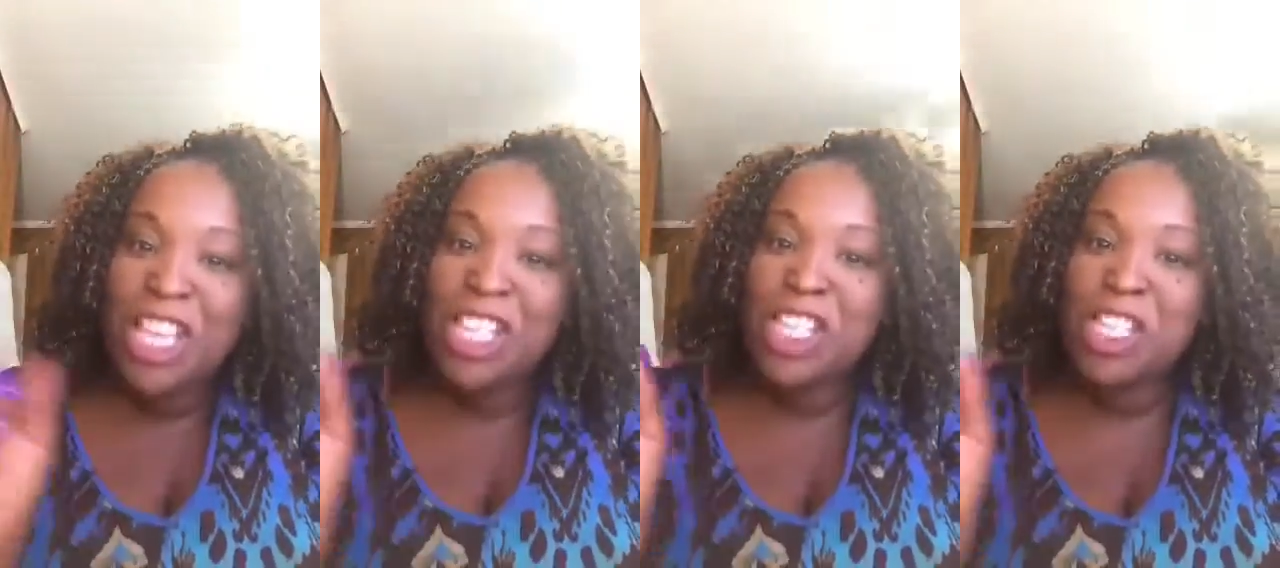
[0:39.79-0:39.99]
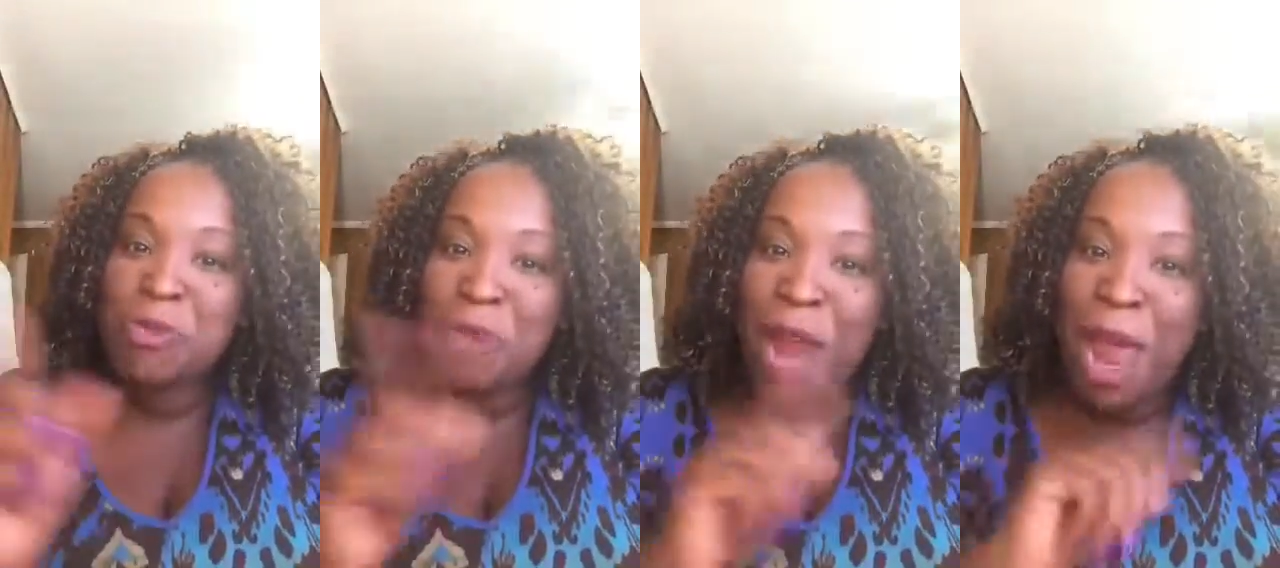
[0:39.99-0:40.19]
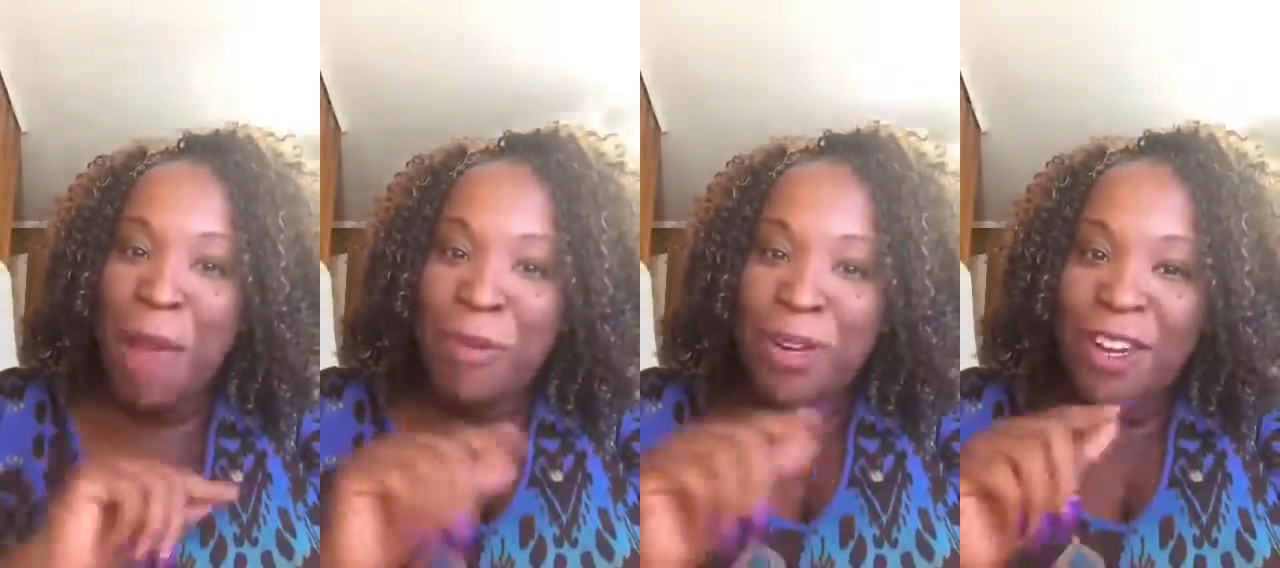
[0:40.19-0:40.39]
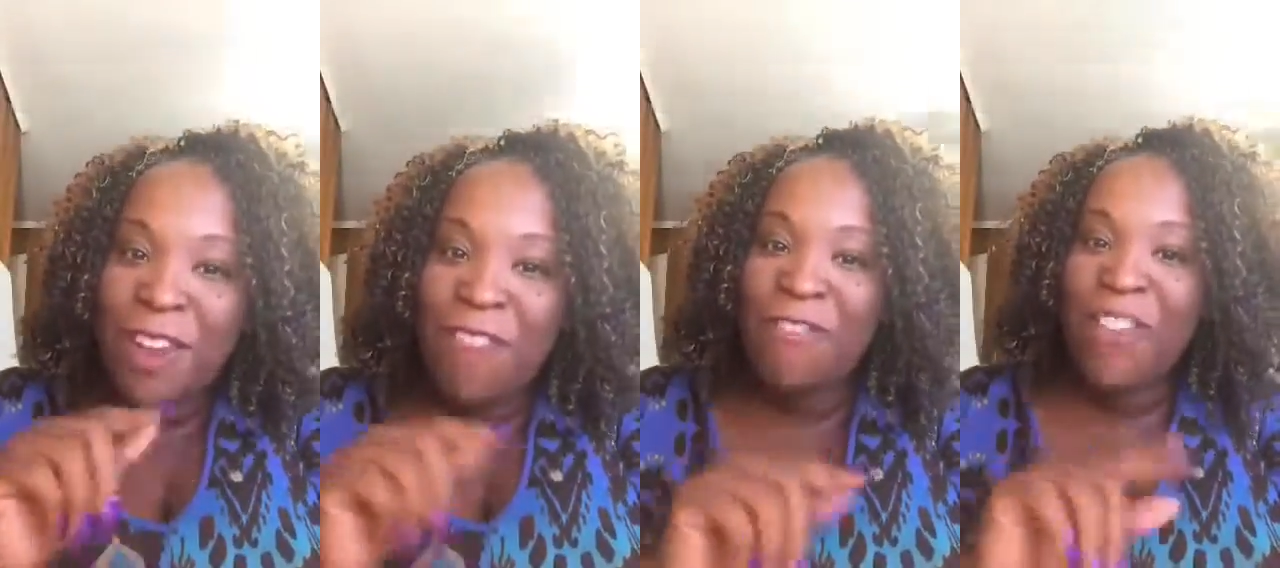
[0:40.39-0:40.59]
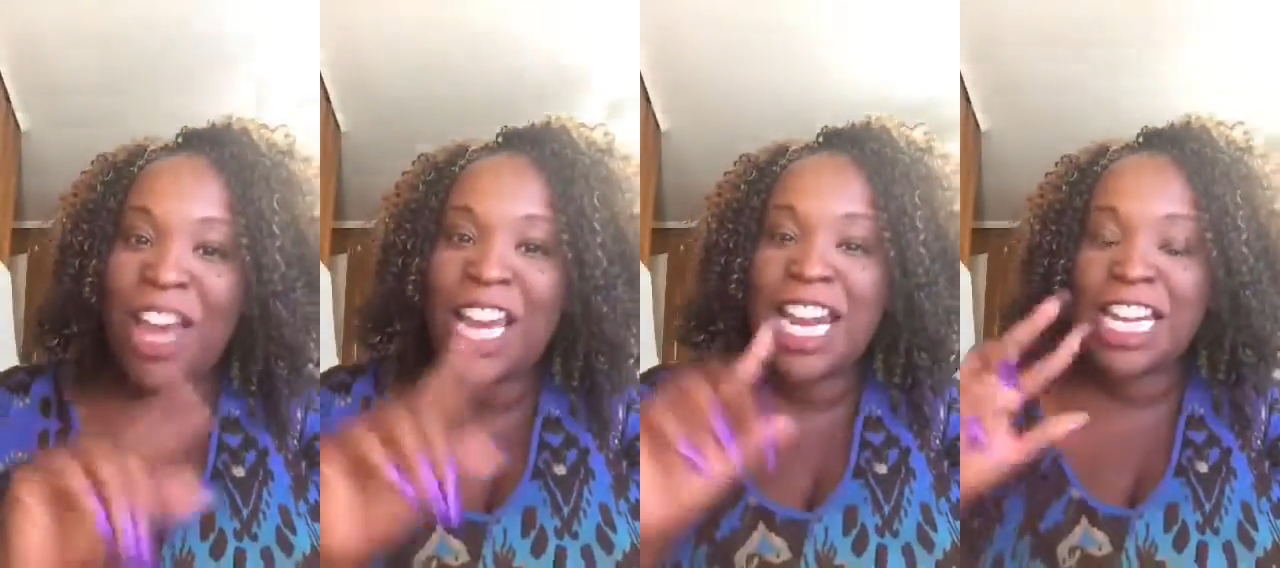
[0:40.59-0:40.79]
Swipe and
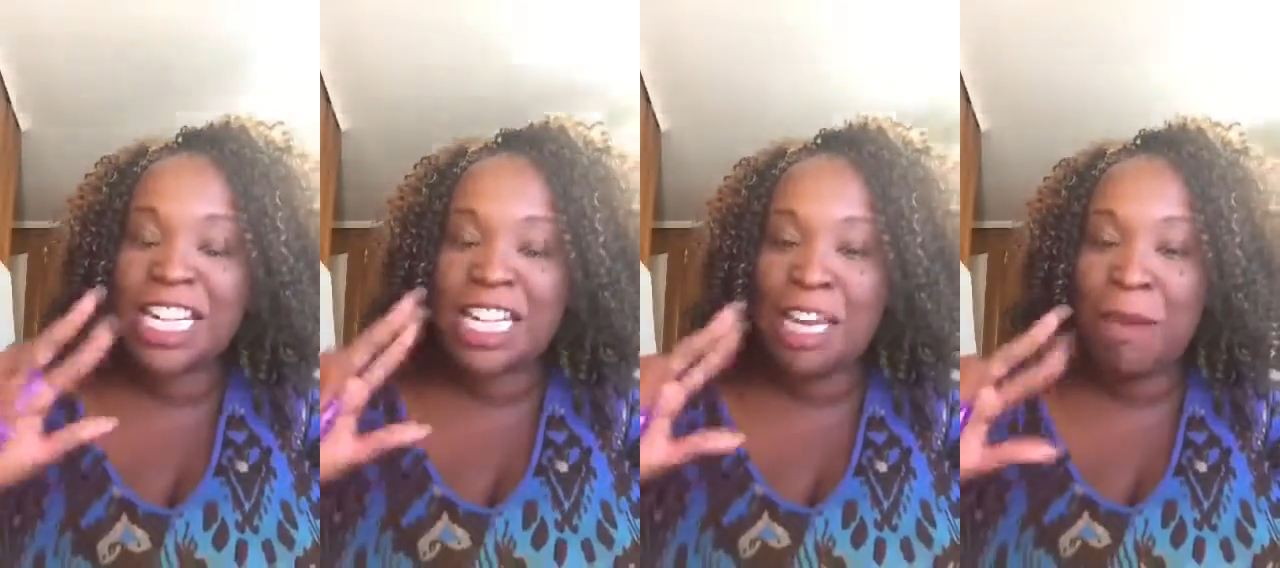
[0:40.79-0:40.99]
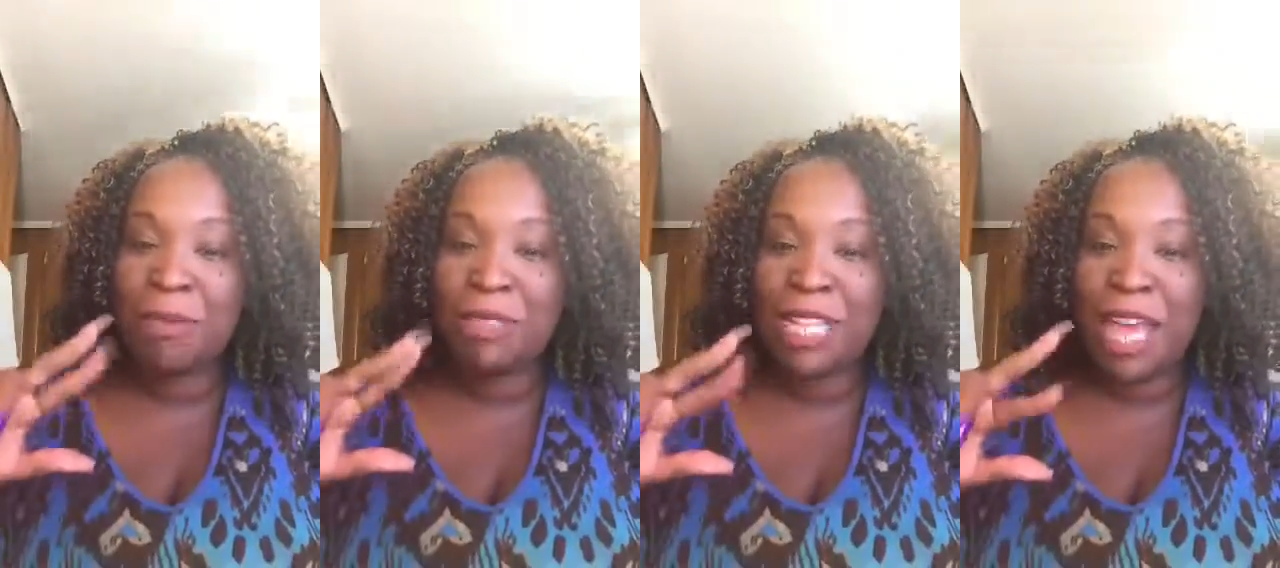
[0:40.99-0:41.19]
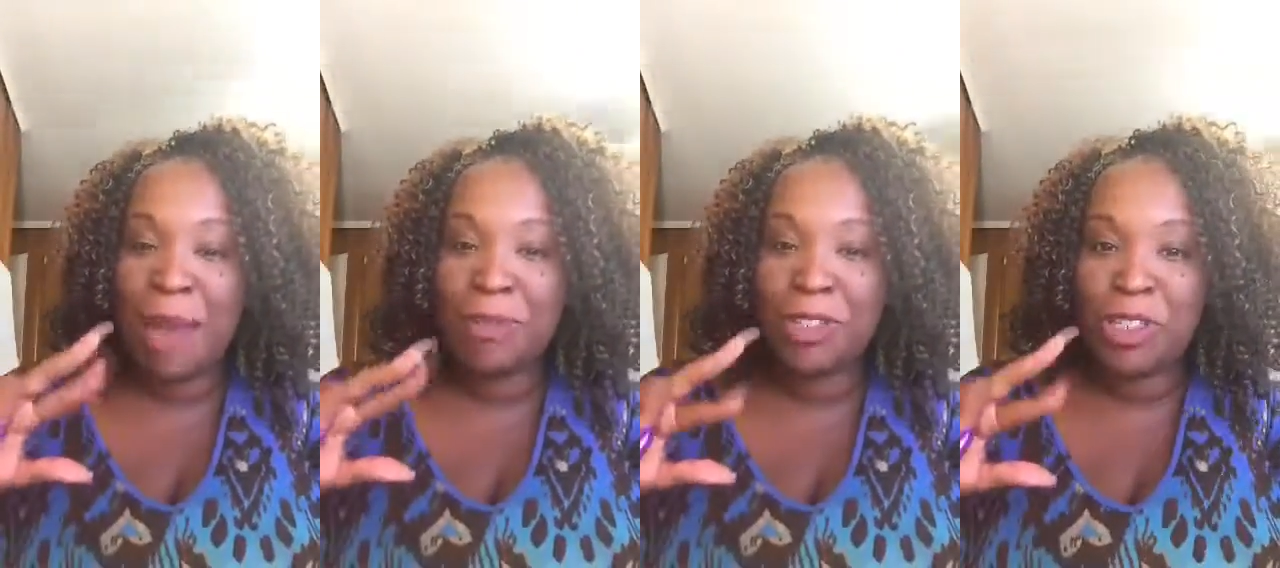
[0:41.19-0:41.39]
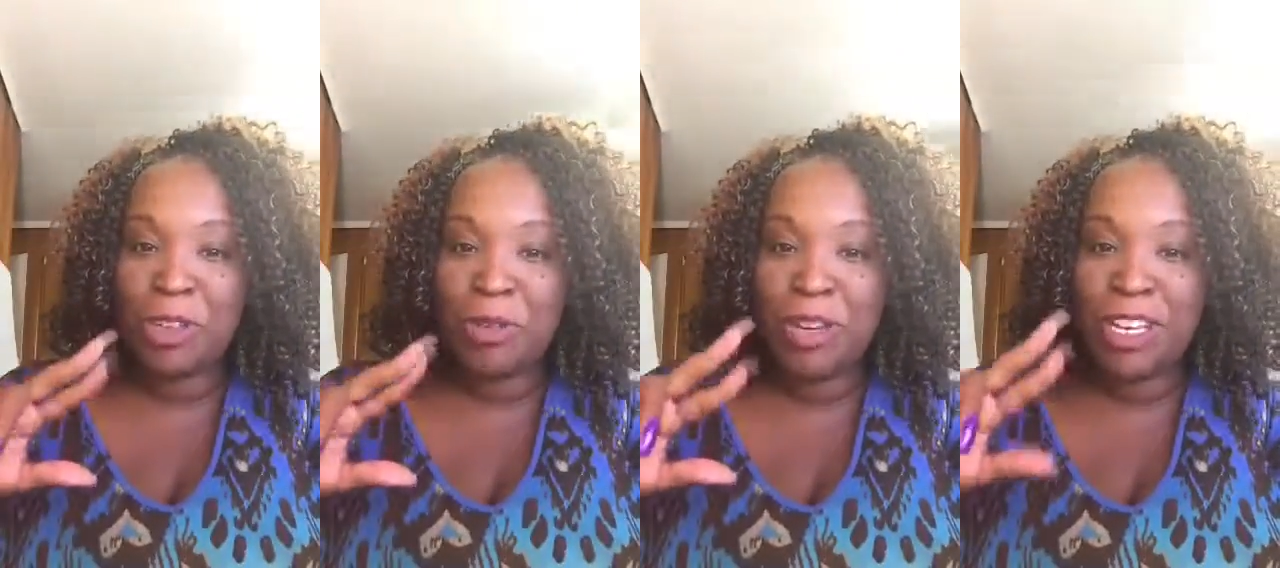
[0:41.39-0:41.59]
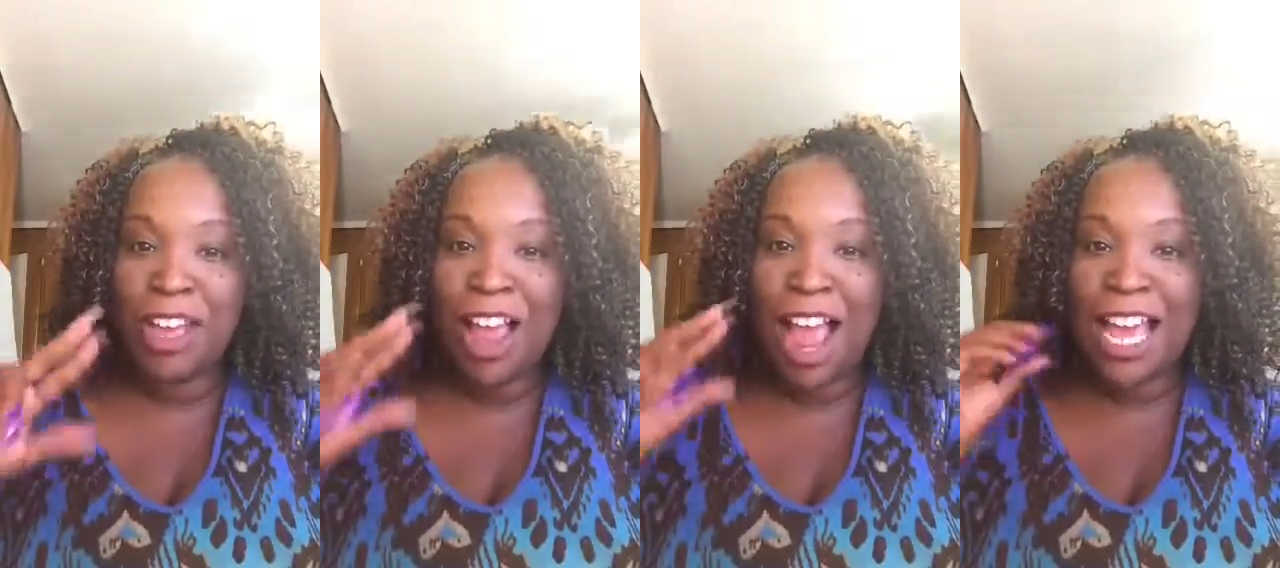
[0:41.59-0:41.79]
invite and double tap the
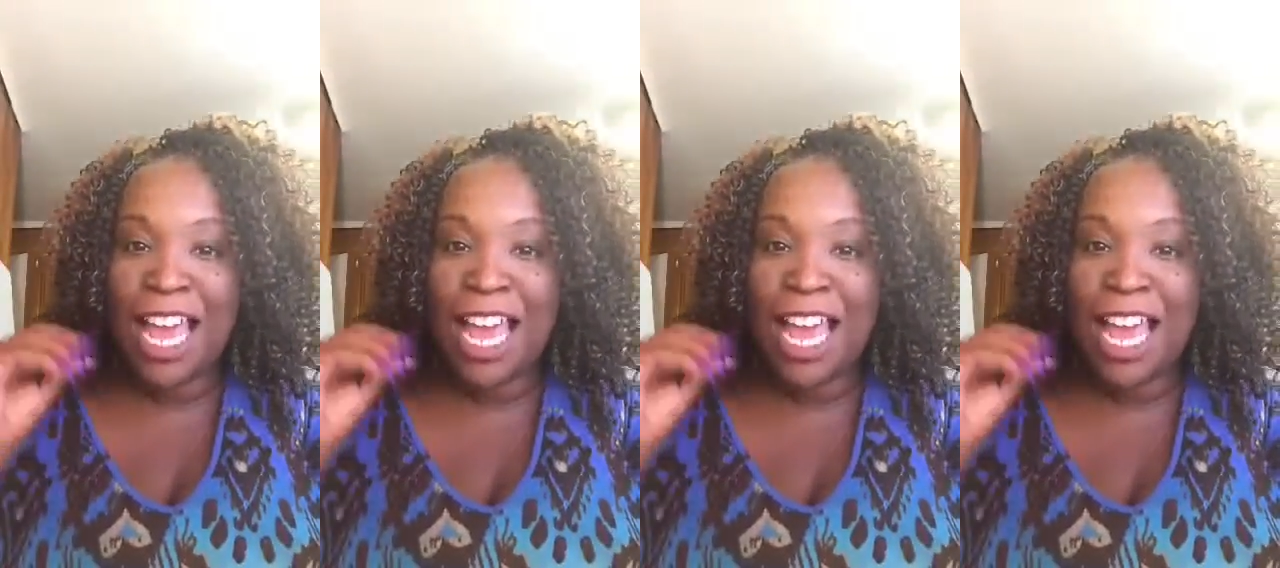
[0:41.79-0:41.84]
screen, y'all.